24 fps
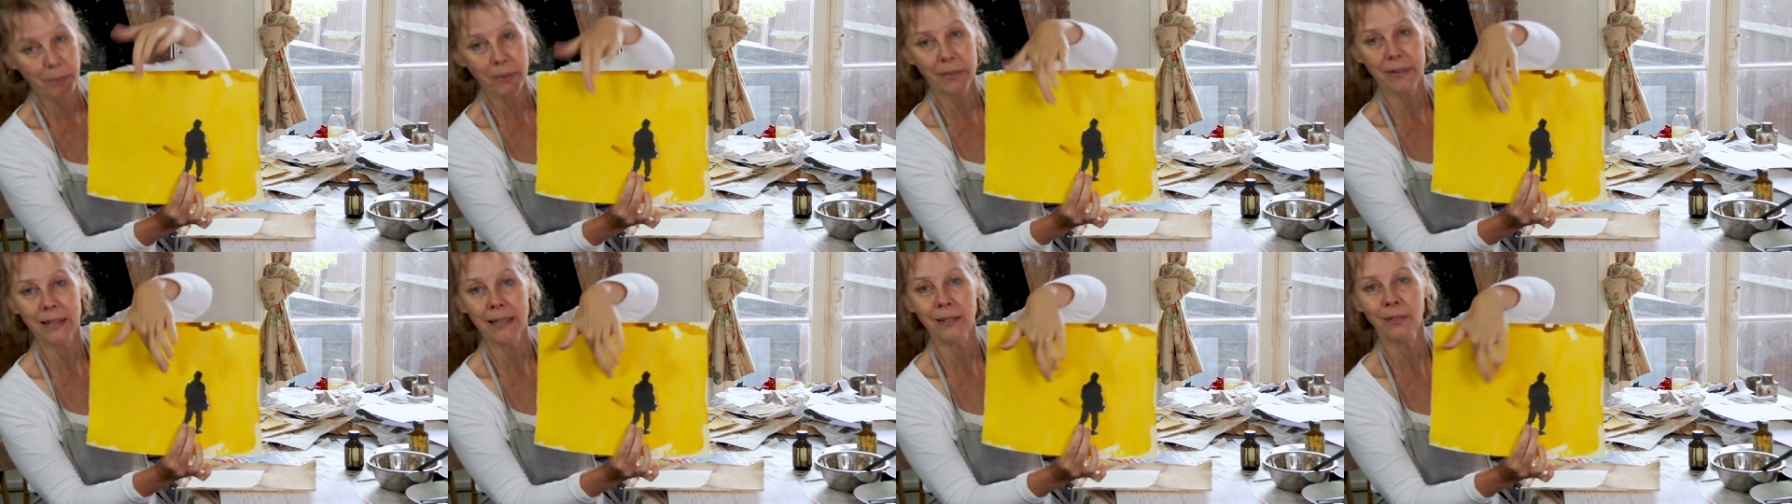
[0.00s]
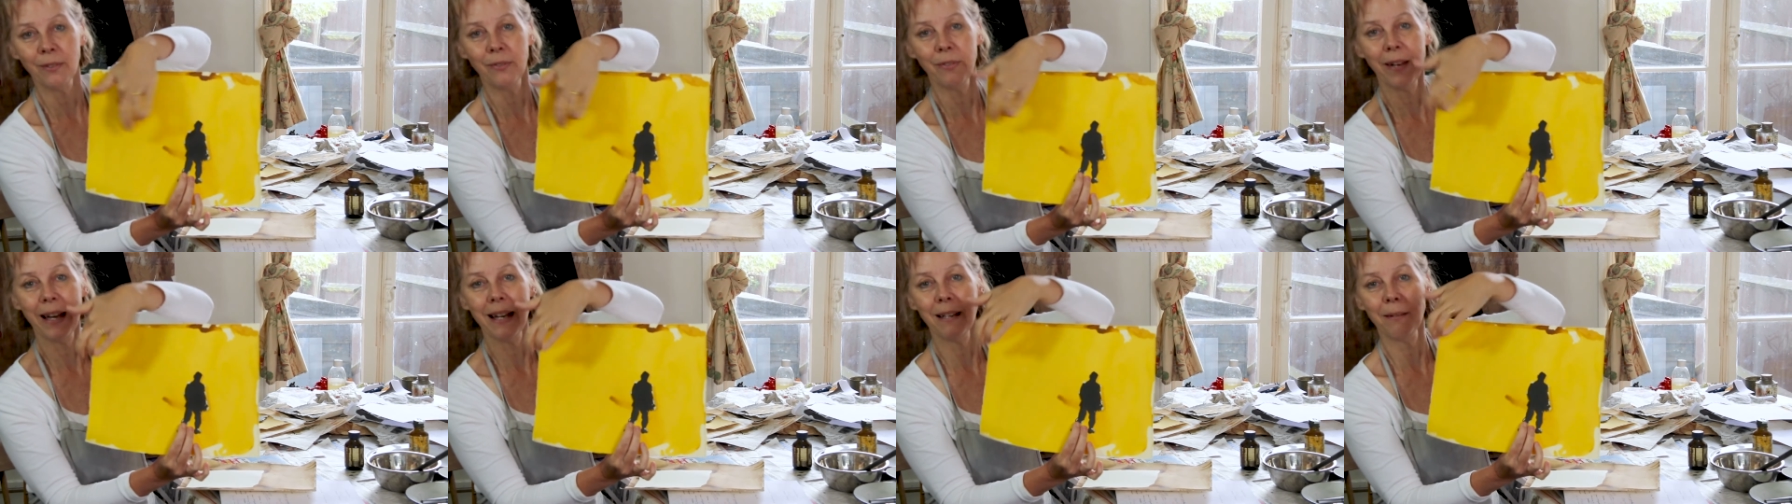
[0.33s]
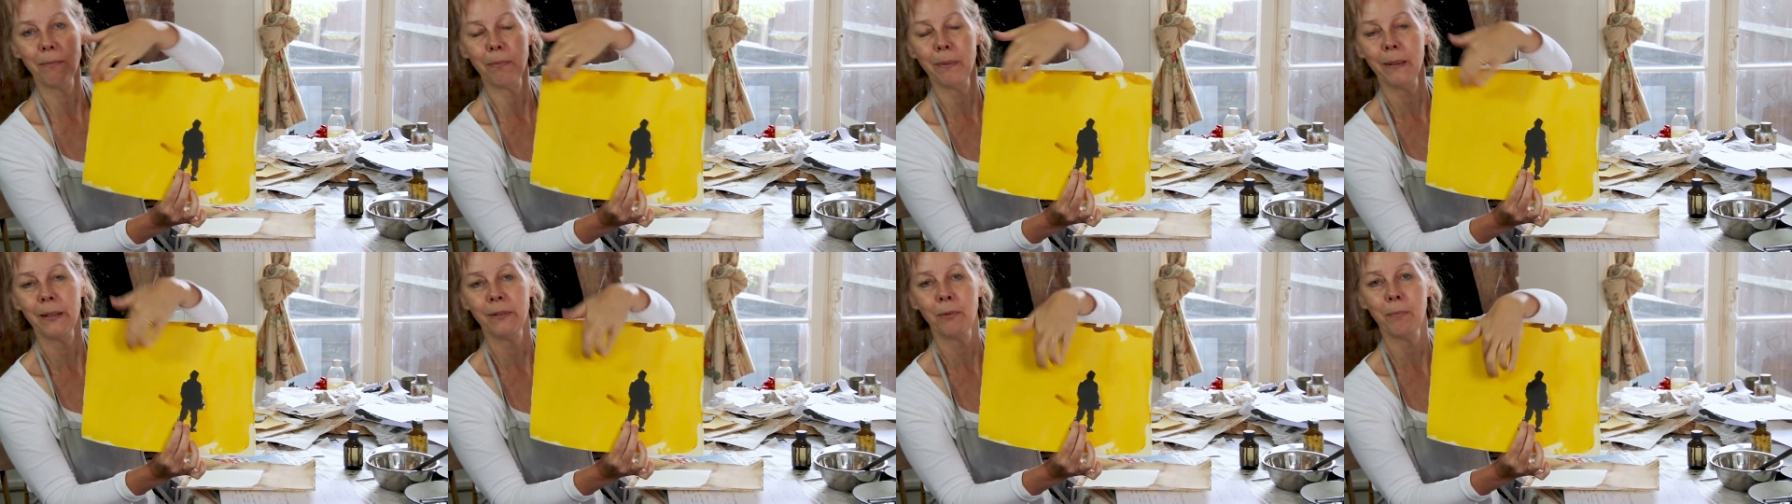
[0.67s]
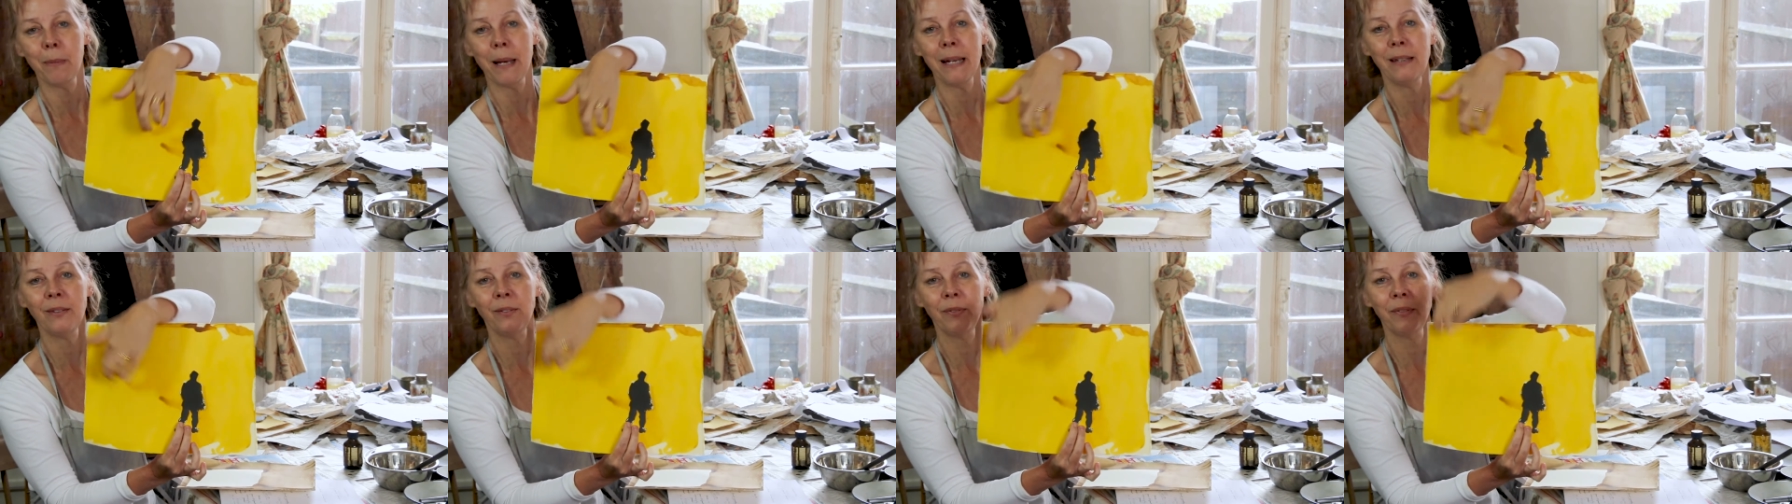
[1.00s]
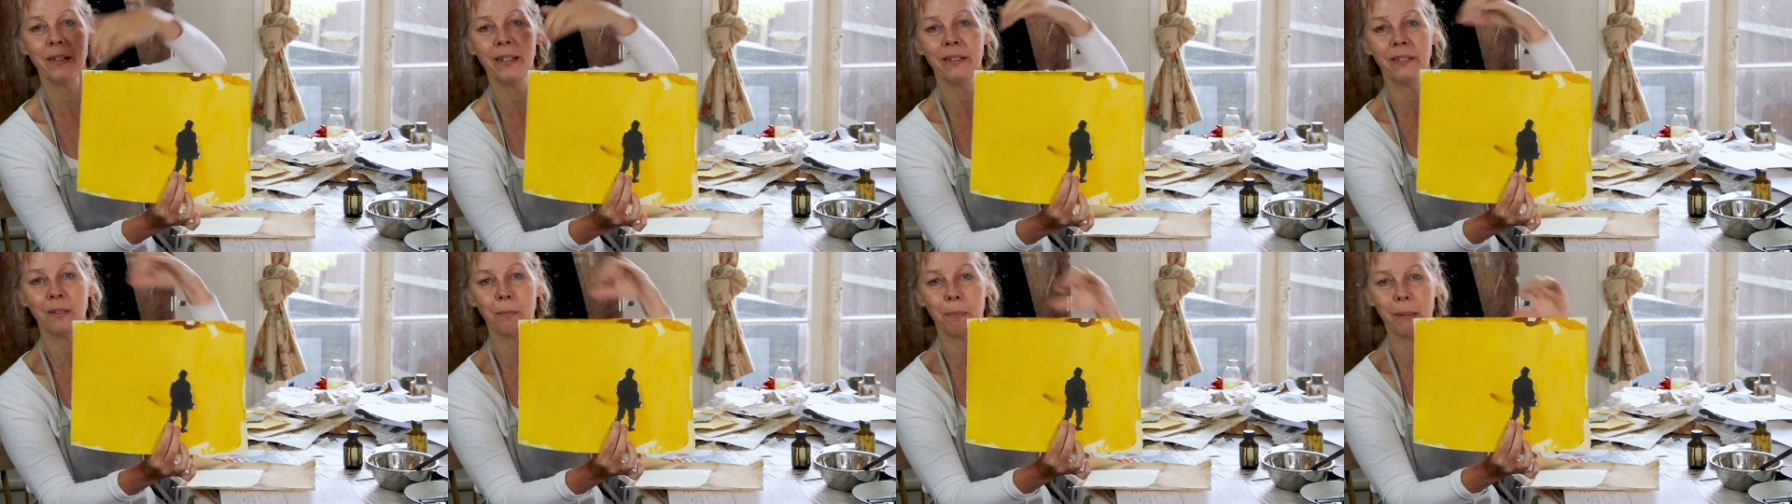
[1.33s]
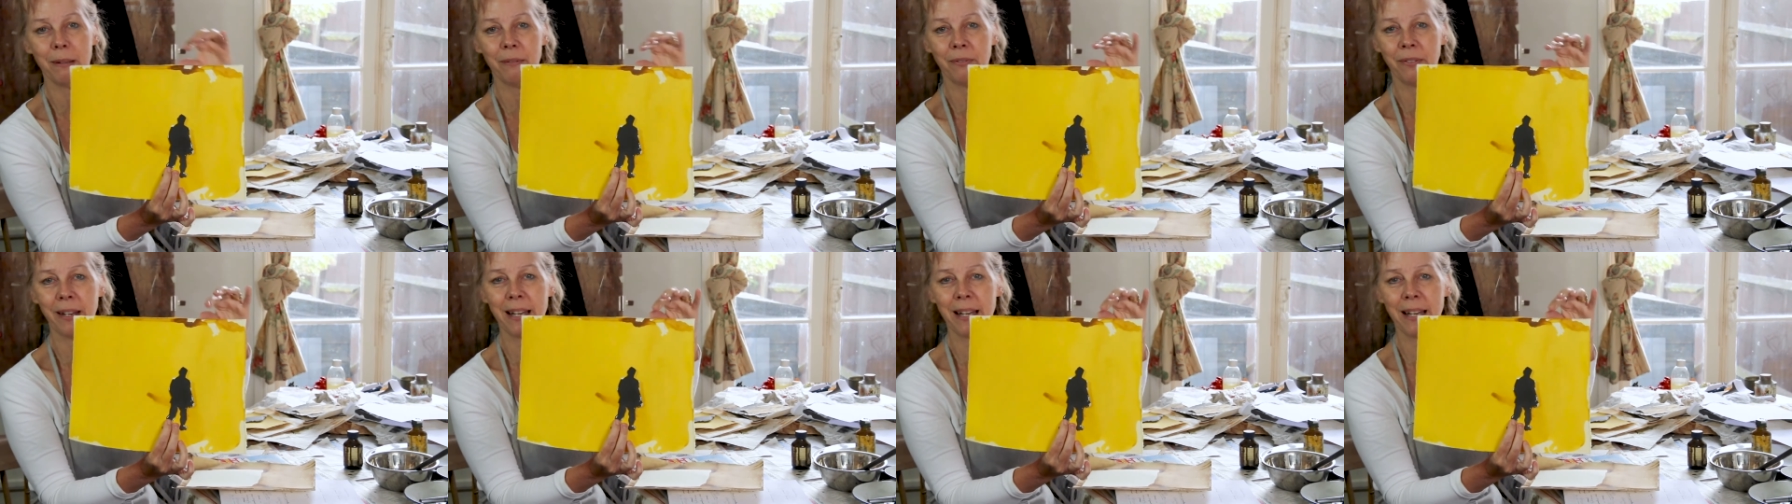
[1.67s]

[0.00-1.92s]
this space feels a bit